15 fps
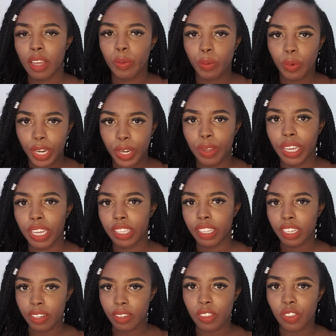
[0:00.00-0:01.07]
when you get the
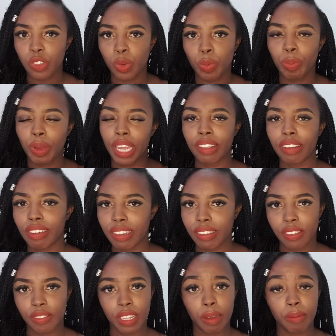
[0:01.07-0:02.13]
goods you pay the rest
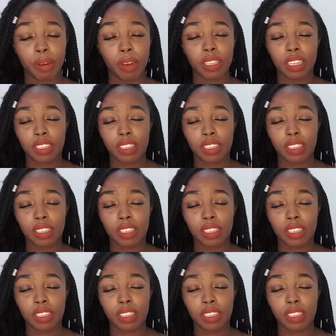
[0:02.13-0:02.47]
of the amount,